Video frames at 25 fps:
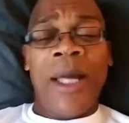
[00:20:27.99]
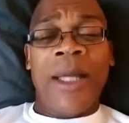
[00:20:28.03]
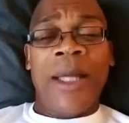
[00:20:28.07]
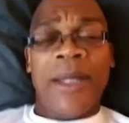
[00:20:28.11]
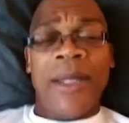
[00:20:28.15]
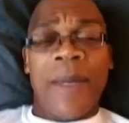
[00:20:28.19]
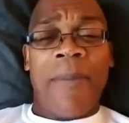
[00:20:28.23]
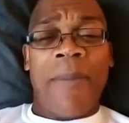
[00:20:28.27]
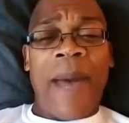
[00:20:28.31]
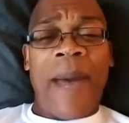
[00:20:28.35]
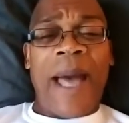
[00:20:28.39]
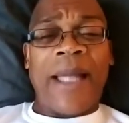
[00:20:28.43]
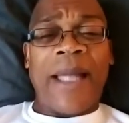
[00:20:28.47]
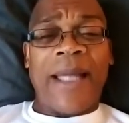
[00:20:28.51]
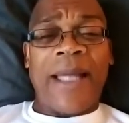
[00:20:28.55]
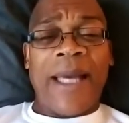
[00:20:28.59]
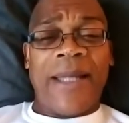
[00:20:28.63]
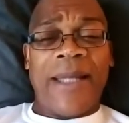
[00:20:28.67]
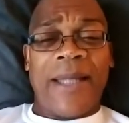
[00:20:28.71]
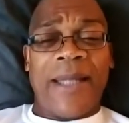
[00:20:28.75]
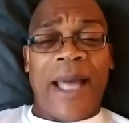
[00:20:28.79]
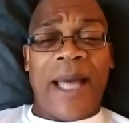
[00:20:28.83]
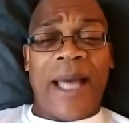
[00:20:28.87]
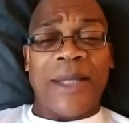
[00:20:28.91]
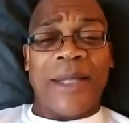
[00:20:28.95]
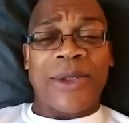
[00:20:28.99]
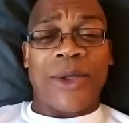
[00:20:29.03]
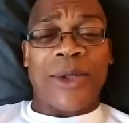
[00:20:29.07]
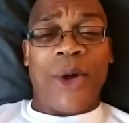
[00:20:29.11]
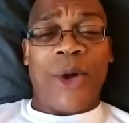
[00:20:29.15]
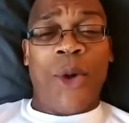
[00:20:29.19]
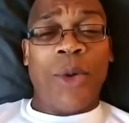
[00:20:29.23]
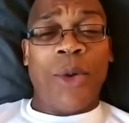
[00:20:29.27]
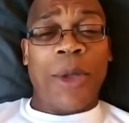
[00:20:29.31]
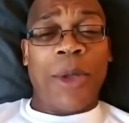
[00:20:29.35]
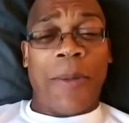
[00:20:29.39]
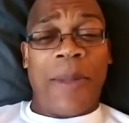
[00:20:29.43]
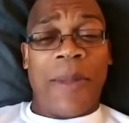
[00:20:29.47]
The ballet dancer
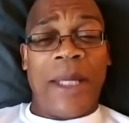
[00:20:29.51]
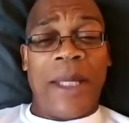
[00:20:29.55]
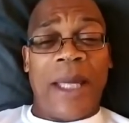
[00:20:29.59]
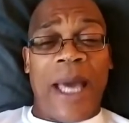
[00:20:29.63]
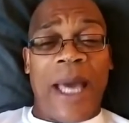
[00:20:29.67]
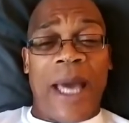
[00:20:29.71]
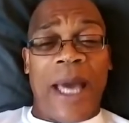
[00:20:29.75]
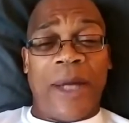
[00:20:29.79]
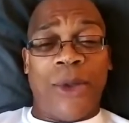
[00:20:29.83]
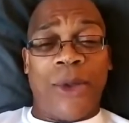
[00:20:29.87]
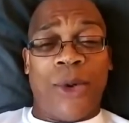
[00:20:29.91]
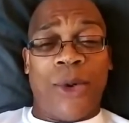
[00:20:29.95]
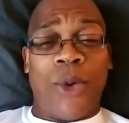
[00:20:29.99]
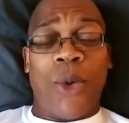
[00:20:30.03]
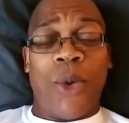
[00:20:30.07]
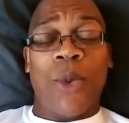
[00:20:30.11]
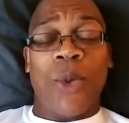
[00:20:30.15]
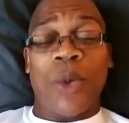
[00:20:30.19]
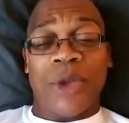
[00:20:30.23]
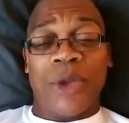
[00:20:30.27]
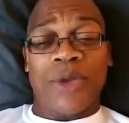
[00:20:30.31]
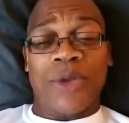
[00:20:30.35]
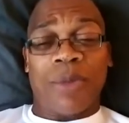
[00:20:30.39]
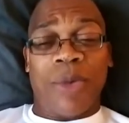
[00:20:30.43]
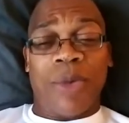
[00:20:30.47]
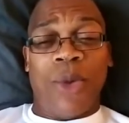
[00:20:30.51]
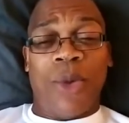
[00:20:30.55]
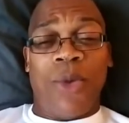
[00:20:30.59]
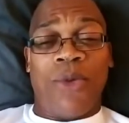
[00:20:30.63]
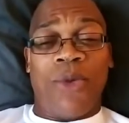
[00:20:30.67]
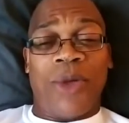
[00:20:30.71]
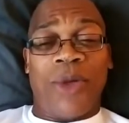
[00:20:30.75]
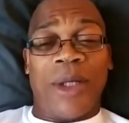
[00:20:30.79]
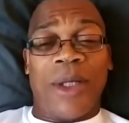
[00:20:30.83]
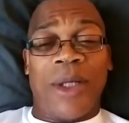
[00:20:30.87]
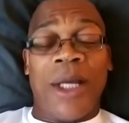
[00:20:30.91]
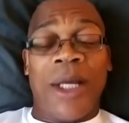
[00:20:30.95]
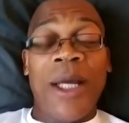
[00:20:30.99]
on the piano was
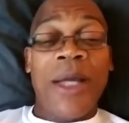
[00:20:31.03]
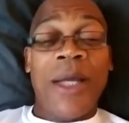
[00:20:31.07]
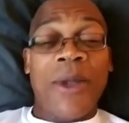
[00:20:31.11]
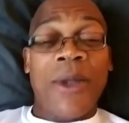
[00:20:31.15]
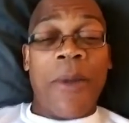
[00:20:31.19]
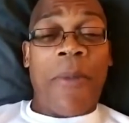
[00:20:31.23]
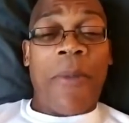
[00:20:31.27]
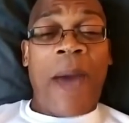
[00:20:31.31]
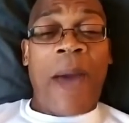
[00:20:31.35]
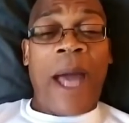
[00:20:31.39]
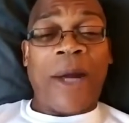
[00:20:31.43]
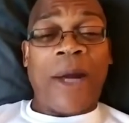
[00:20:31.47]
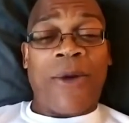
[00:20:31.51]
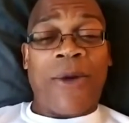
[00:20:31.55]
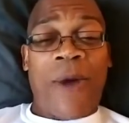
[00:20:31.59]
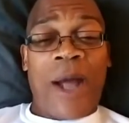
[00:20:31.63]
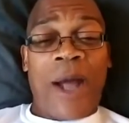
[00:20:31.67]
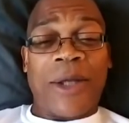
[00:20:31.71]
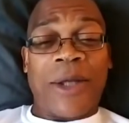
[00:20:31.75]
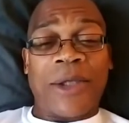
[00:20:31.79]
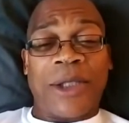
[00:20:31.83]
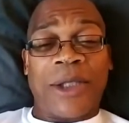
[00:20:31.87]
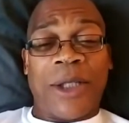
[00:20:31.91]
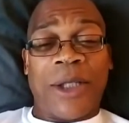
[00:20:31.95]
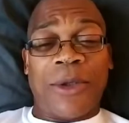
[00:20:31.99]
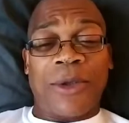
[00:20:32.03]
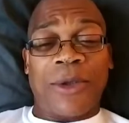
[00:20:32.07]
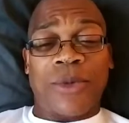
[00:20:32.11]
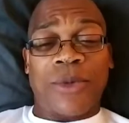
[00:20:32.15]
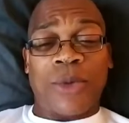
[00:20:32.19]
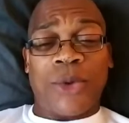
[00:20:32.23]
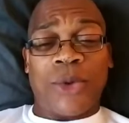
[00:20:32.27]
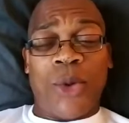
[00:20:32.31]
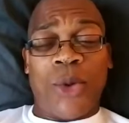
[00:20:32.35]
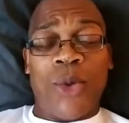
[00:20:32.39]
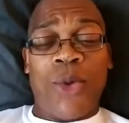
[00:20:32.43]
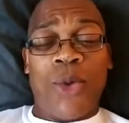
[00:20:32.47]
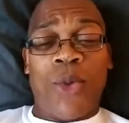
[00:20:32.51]
moving. The background singers was
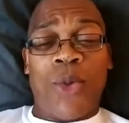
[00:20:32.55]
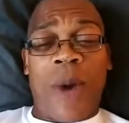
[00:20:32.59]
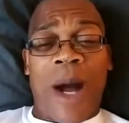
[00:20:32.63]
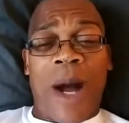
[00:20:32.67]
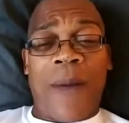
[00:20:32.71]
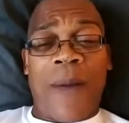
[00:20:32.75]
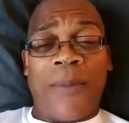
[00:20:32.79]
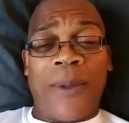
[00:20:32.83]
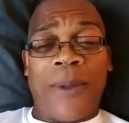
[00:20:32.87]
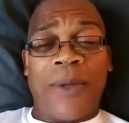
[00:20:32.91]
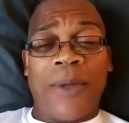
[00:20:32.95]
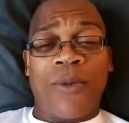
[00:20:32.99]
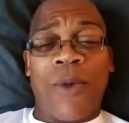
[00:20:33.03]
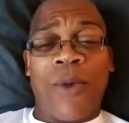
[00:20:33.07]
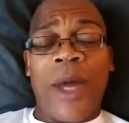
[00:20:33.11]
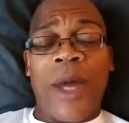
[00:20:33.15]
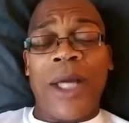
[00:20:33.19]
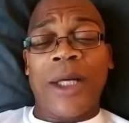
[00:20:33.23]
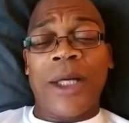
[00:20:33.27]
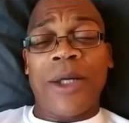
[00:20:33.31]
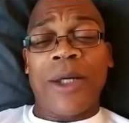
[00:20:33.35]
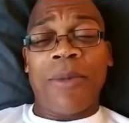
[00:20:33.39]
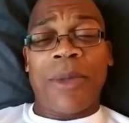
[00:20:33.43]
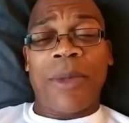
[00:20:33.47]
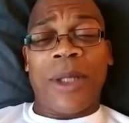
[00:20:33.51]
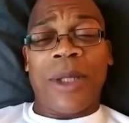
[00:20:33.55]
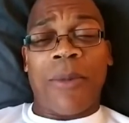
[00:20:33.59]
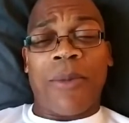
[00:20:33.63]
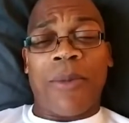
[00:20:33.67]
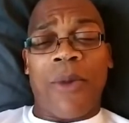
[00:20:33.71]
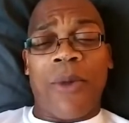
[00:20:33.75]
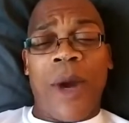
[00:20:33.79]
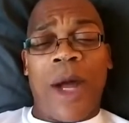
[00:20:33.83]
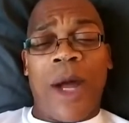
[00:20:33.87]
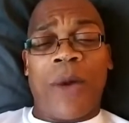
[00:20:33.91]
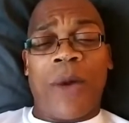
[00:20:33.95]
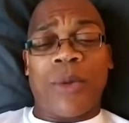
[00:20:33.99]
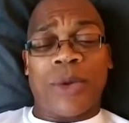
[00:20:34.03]
ooh-wopping. Ray Goodman and
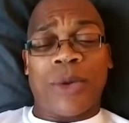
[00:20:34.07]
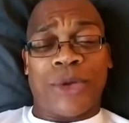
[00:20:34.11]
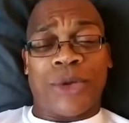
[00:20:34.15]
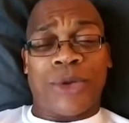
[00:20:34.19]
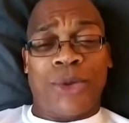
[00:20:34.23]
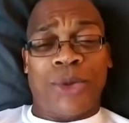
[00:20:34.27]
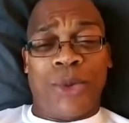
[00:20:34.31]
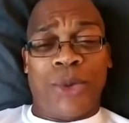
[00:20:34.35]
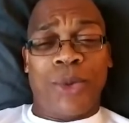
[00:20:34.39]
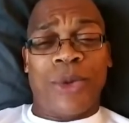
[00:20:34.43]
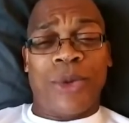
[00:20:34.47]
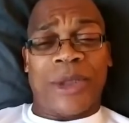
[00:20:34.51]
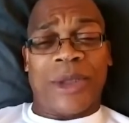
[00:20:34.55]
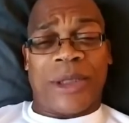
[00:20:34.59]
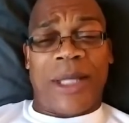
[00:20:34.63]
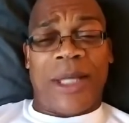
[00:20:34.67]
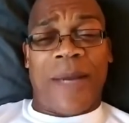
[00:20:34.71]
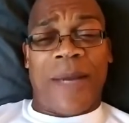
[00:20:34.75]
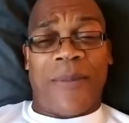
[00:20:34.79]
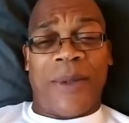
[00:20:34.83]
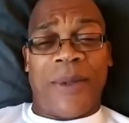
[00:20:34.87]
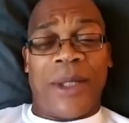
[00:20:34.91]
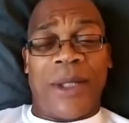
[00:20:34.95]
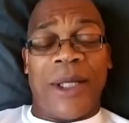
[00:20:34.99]
Brown was two-stepping.